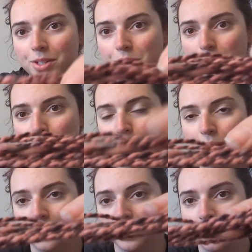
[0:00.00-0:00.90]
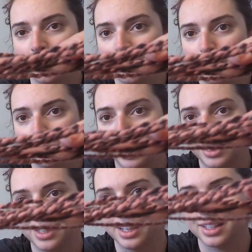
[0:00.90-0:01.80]
the 2
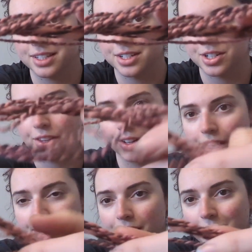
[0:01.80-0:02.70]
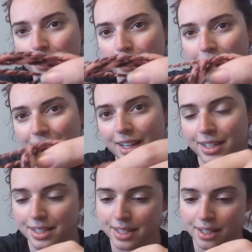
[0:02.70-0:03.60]
plied against each other, and it is really
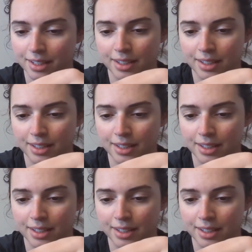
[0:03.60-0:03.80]
nice,